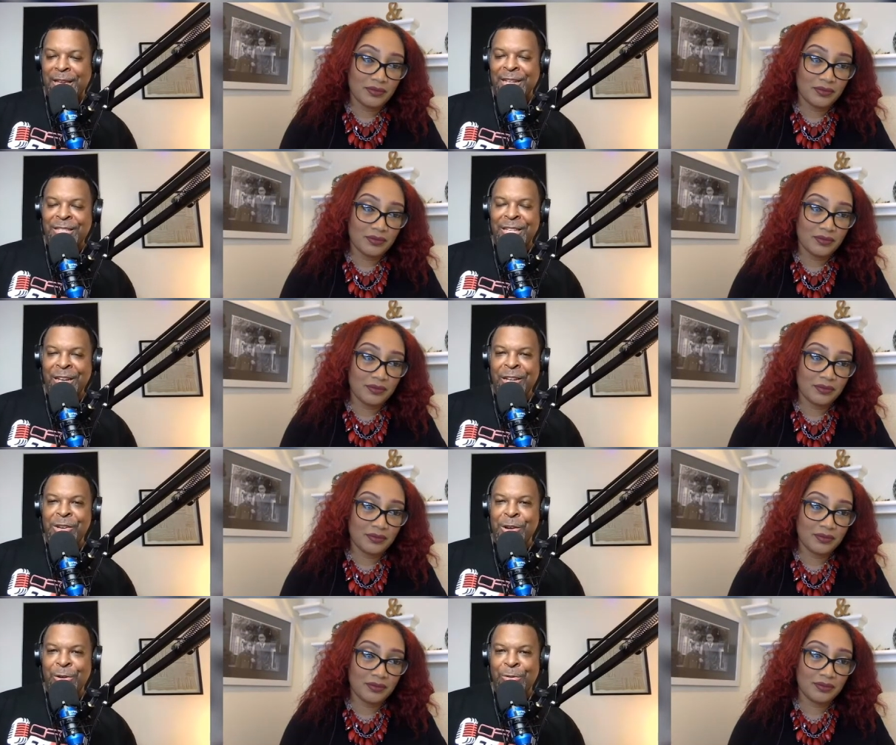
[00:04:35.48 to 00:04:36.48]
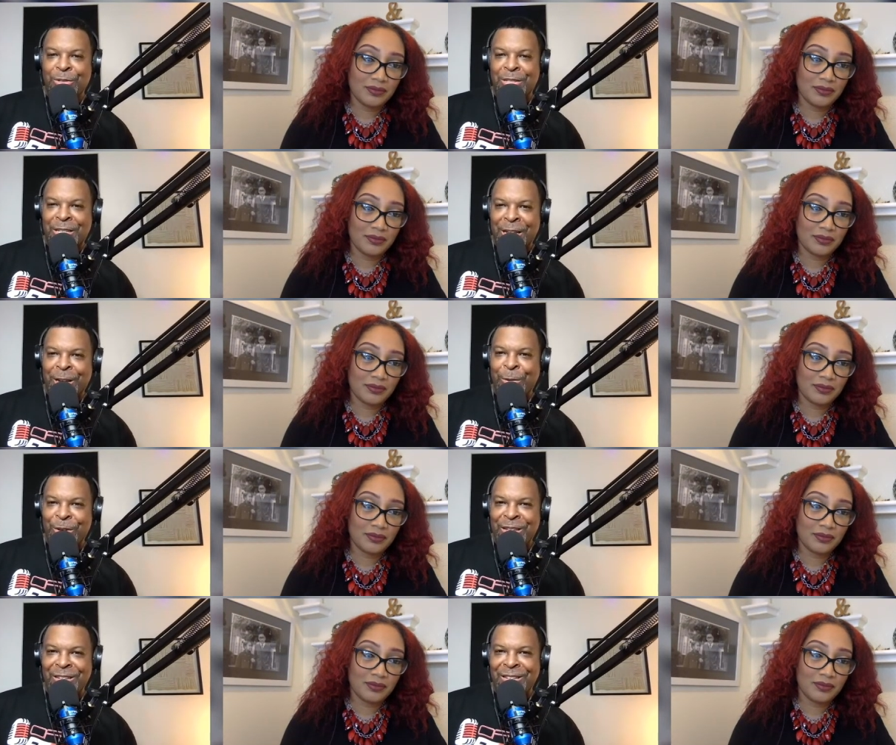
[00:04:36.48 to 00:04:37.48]
Speaker 1: is the unknown
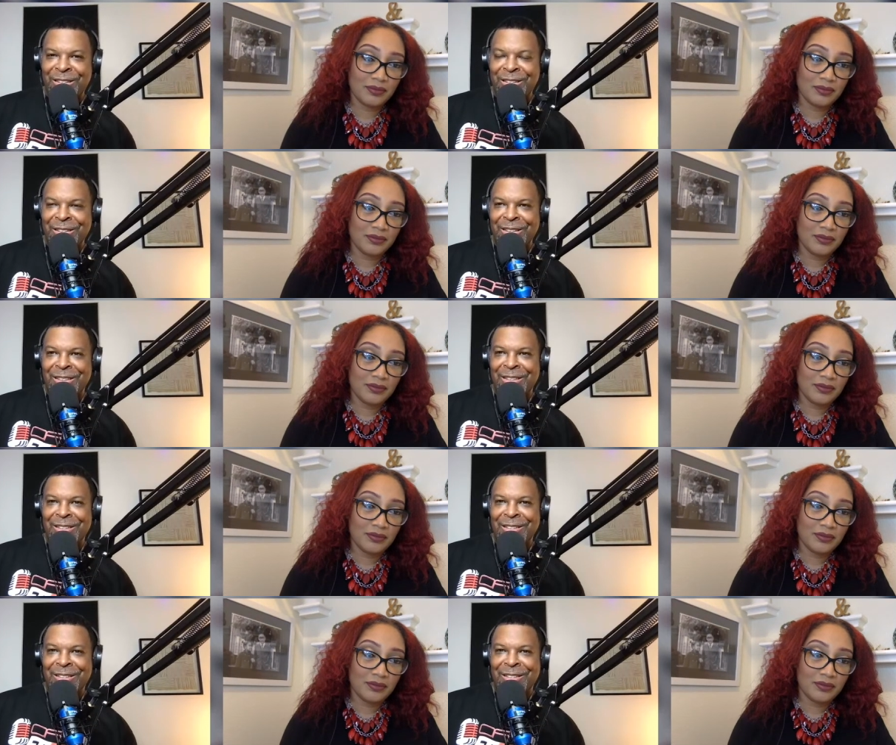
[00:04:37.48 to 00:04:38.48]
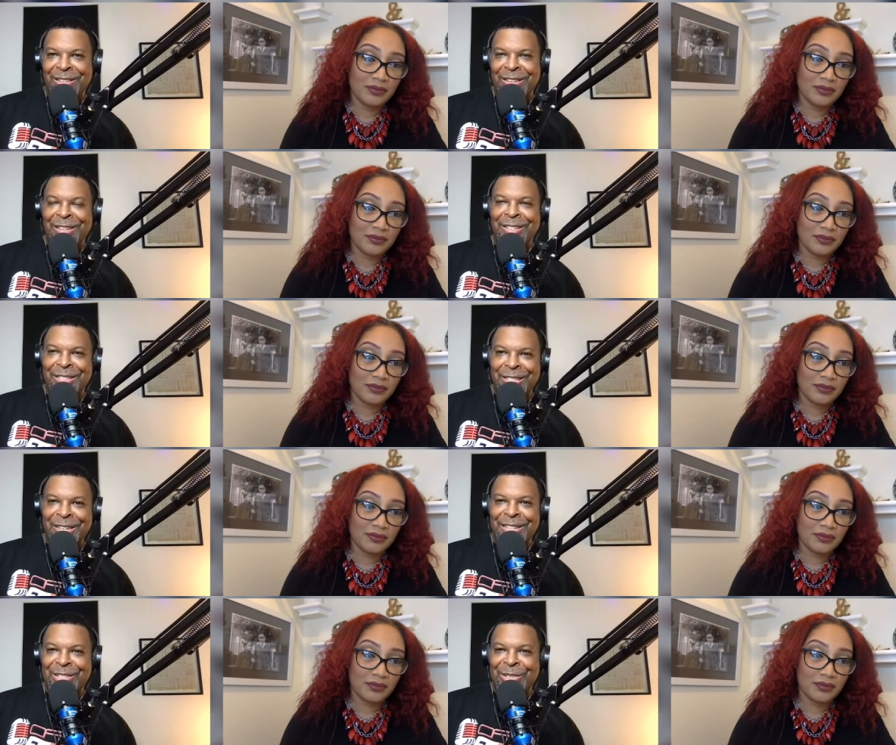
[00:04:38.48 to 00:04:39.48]
scary in a
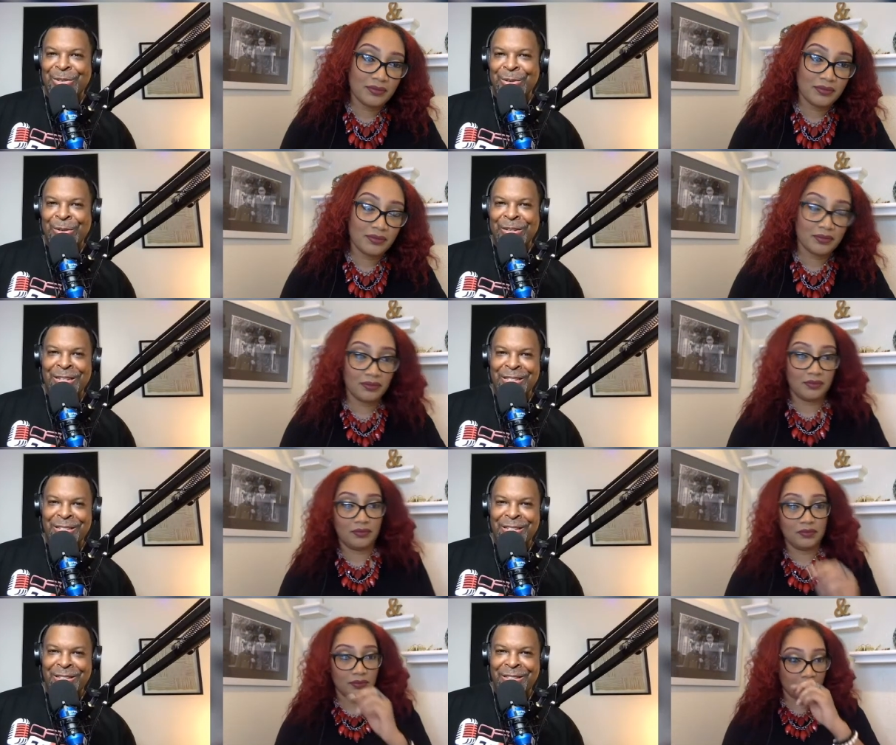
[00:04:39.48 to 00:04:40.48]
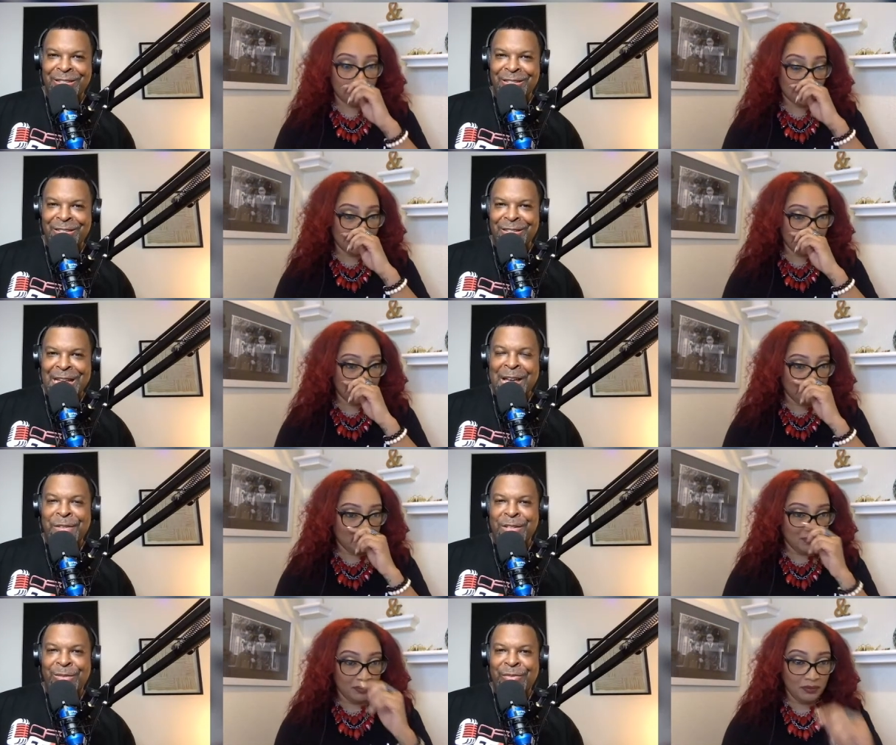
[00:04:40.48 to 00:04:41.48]
sense, or is it
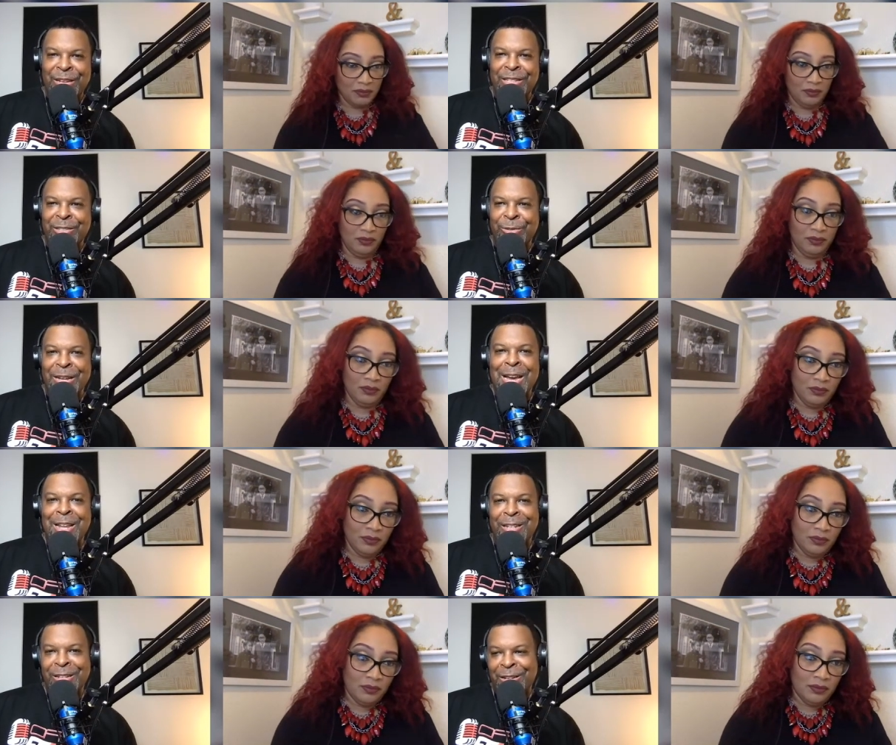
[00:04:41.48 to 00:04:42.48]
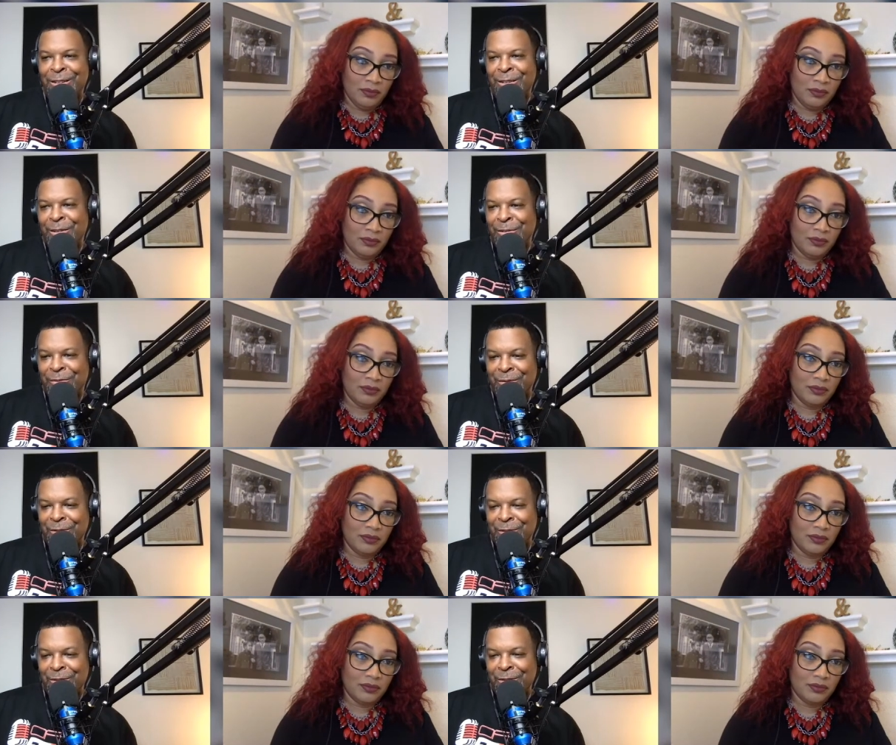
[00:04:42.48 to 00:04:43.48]
having to face the reality of
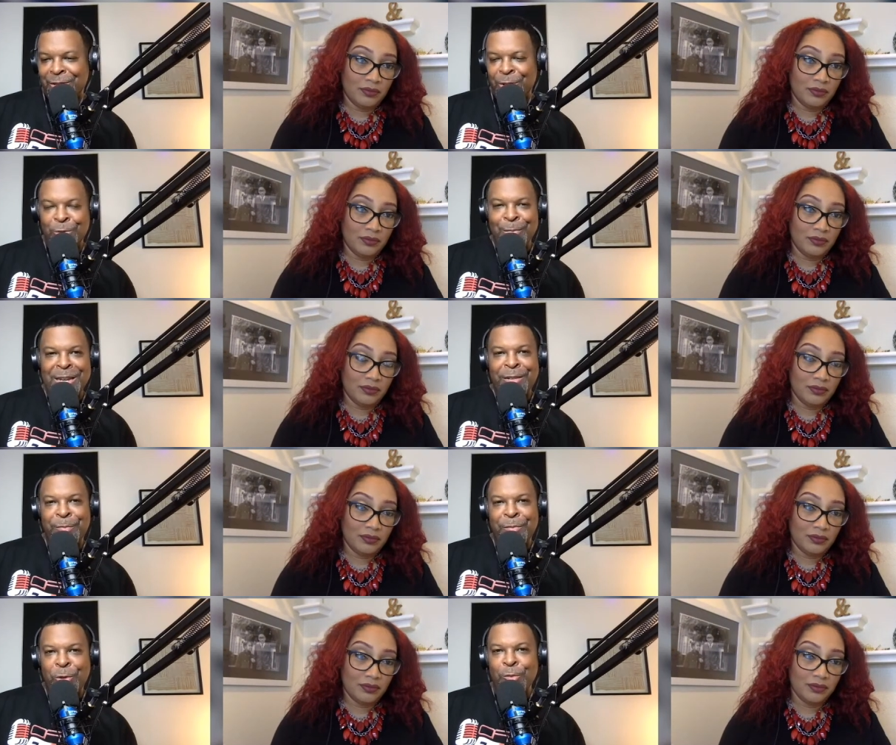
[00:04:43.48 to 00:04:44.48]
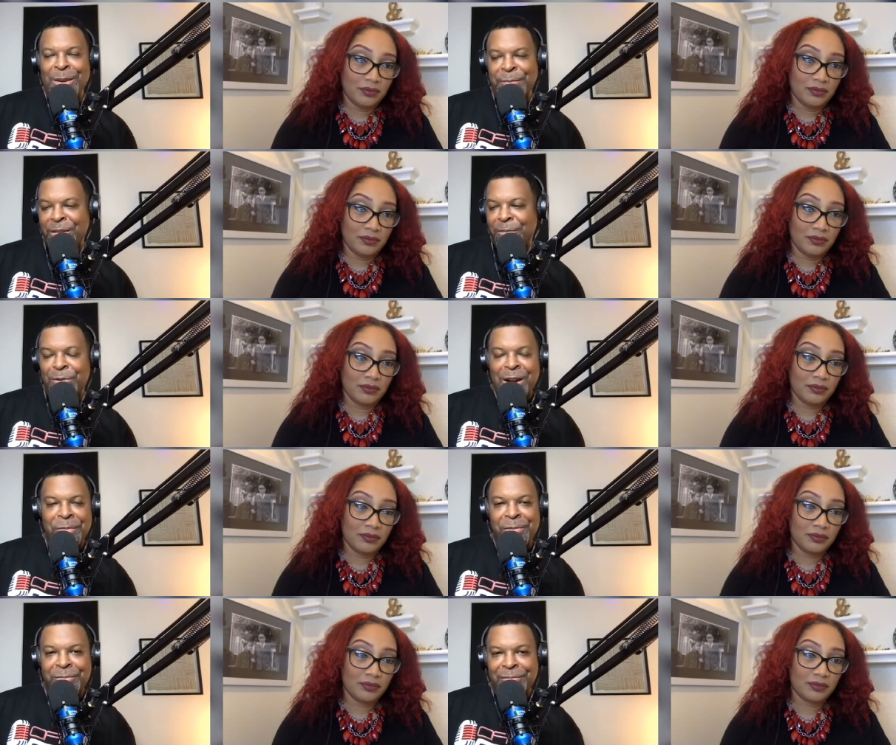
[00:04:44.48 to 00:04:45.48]
you may you may be the
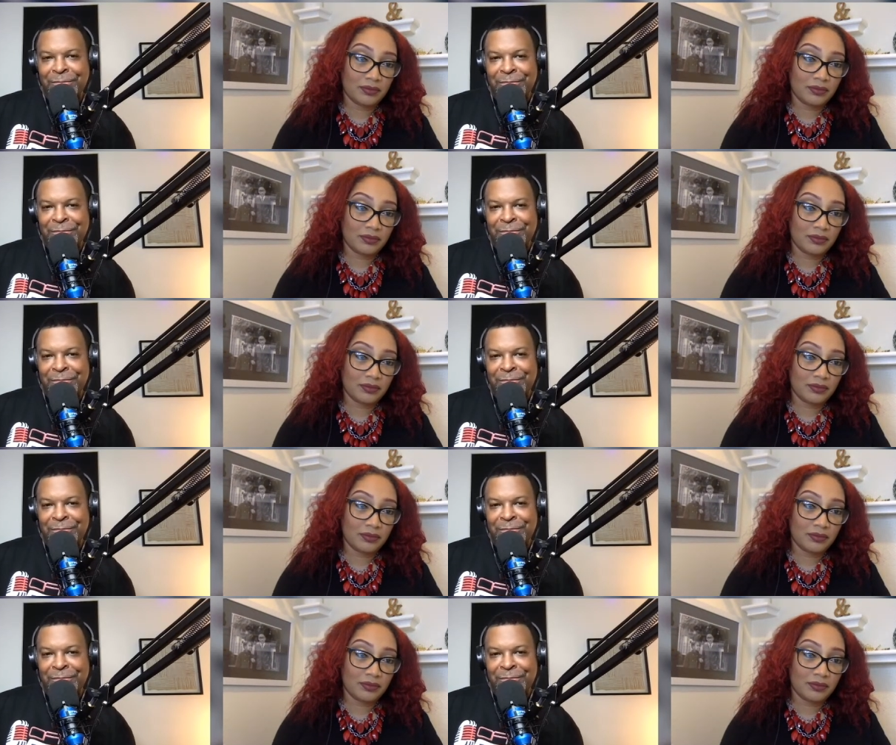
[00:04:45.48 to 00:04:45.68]
problem?